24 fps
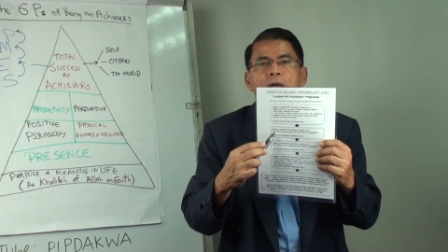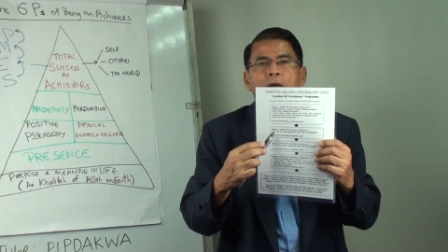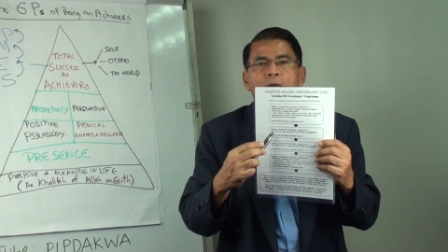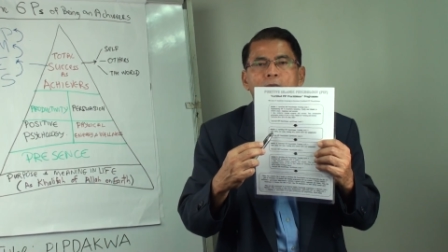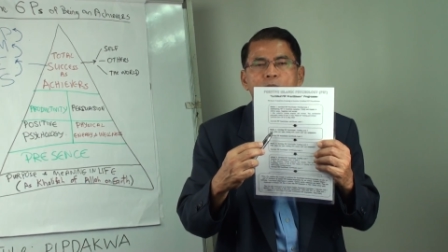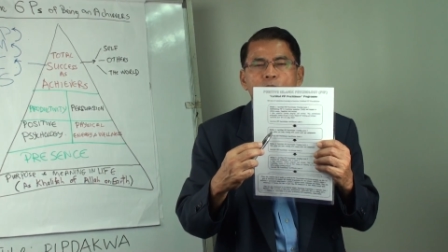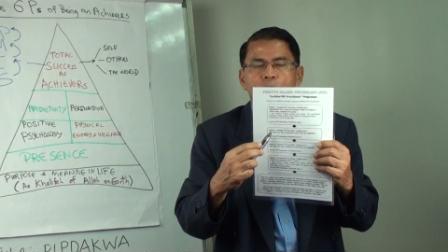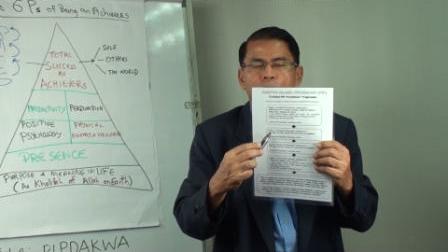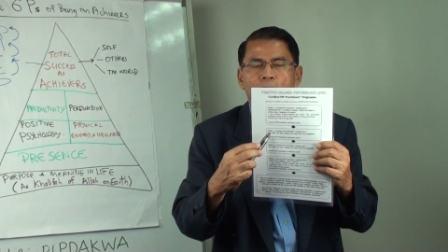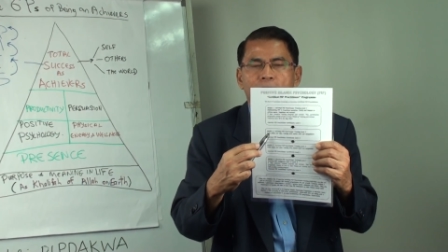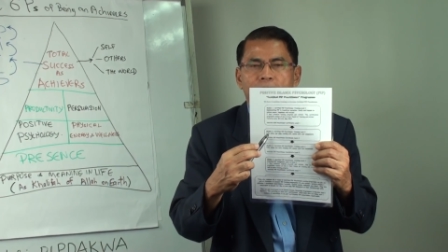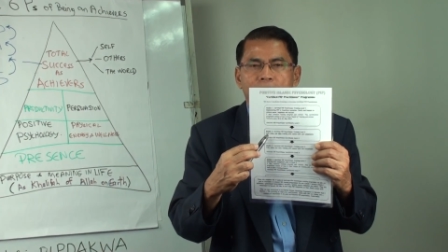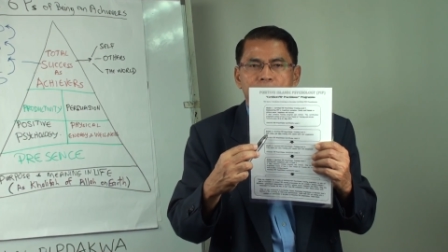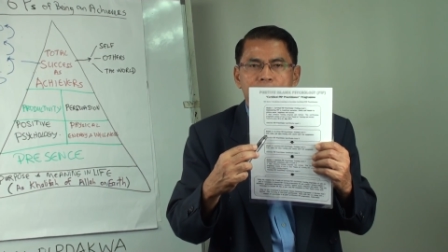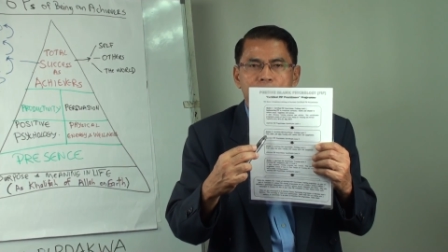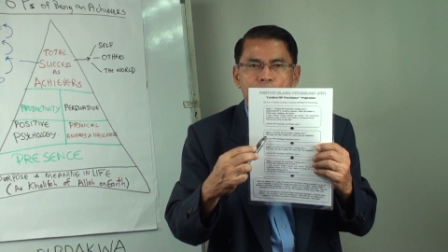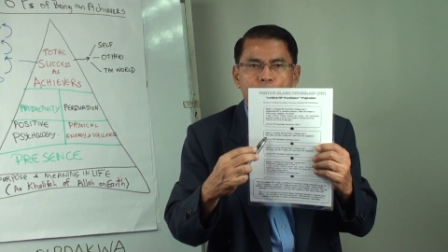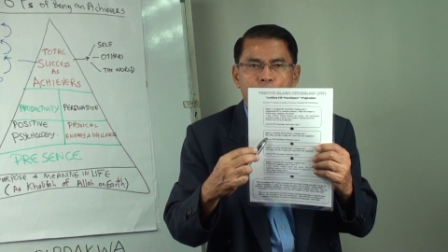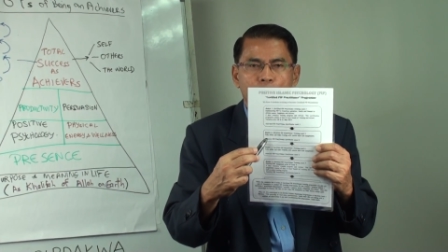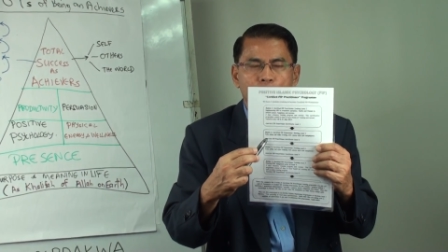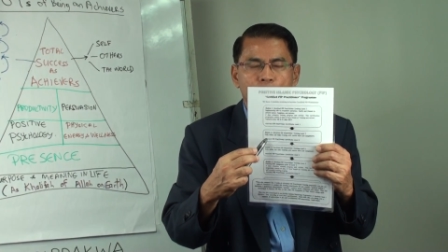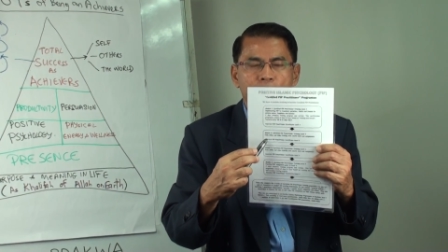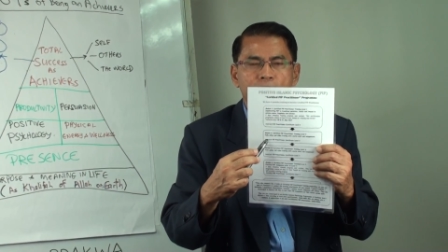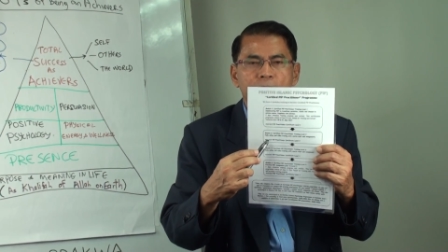as well as
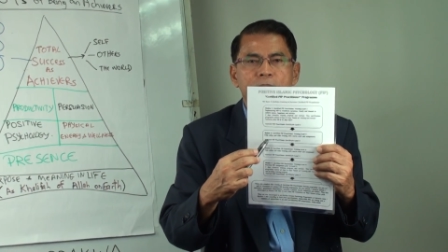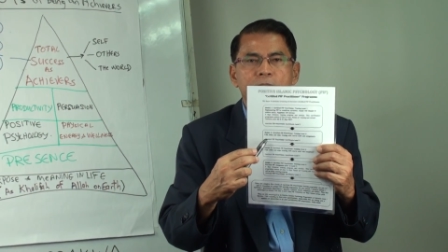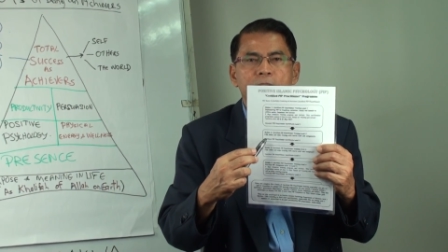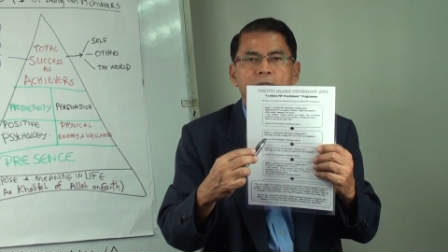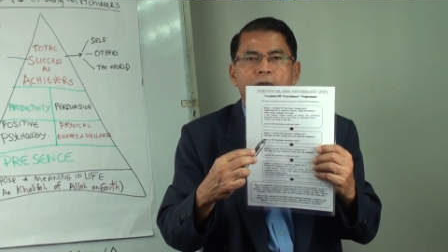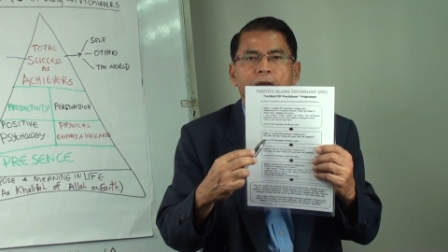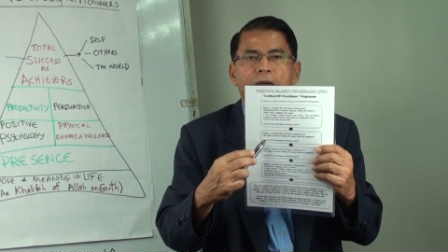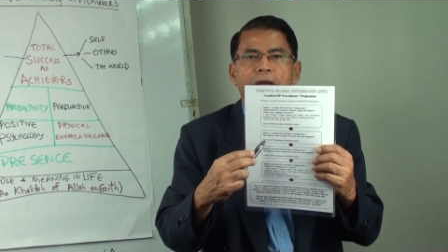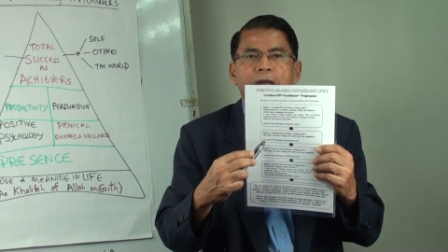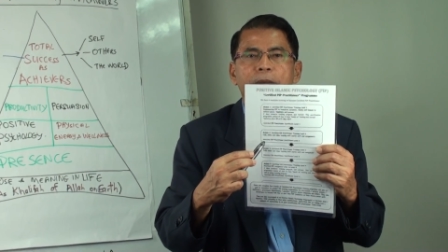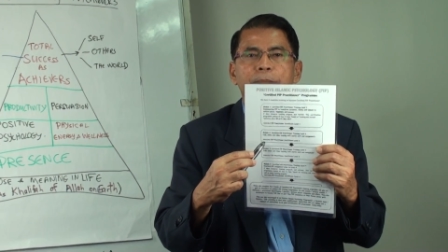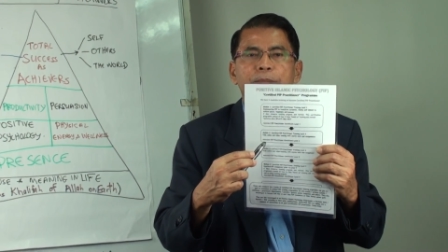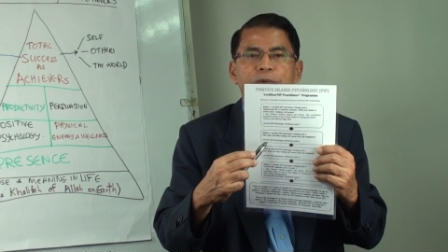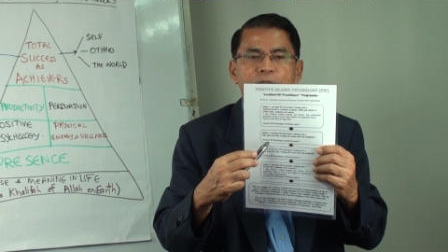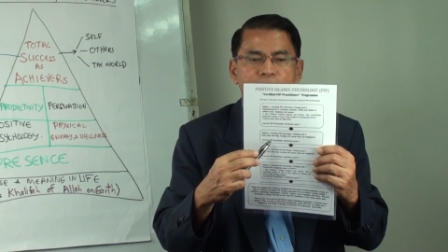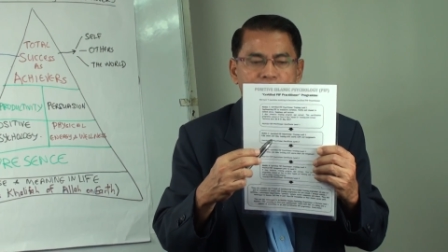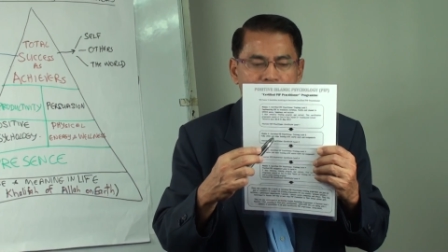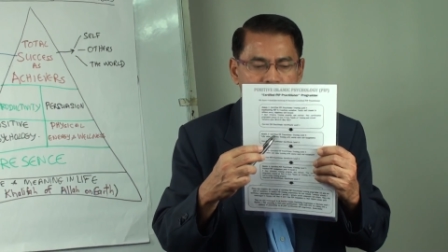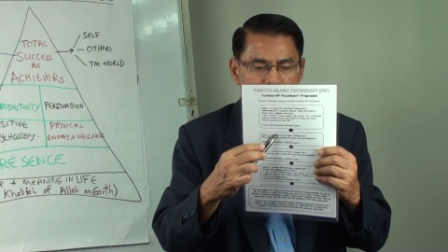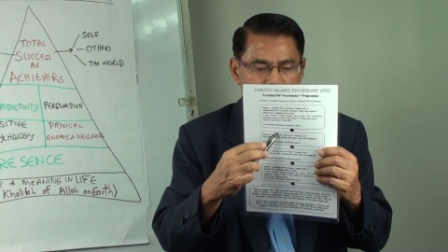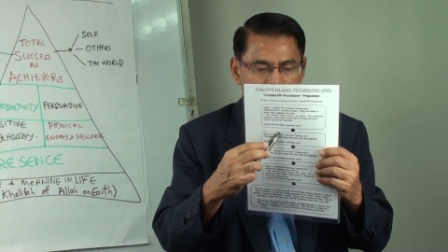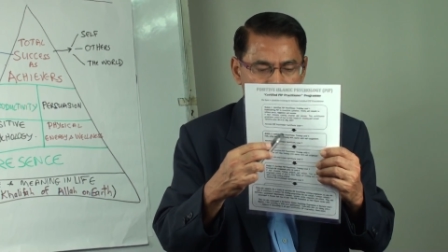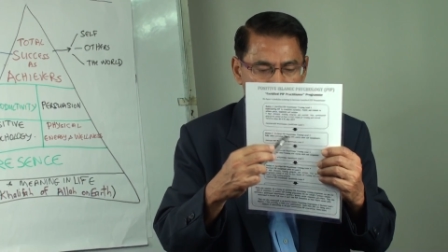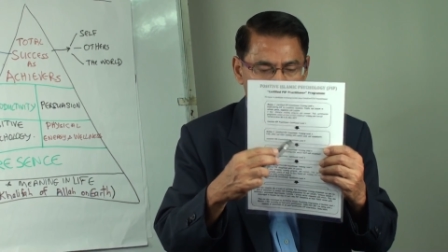quiz and
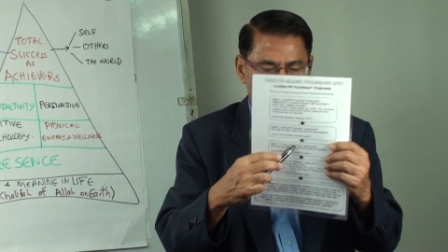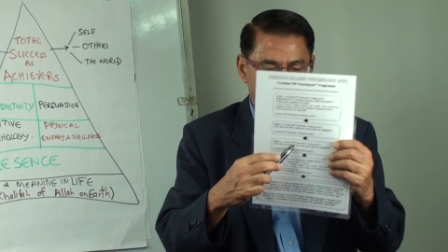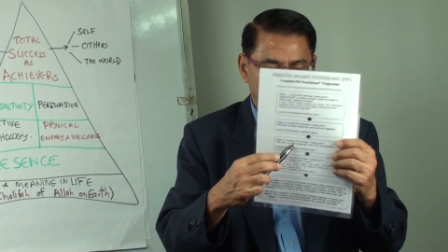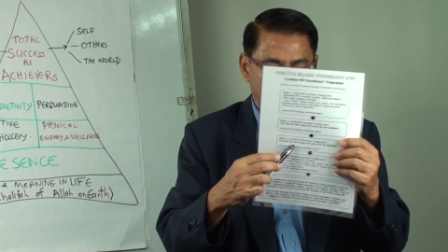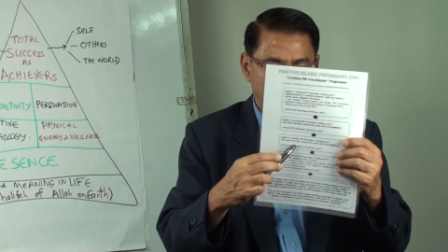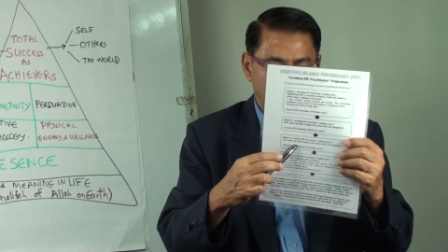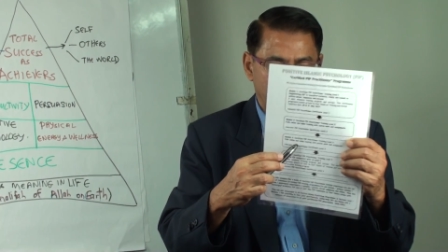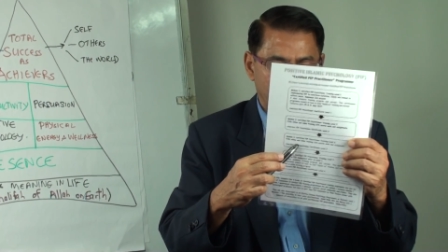presentation.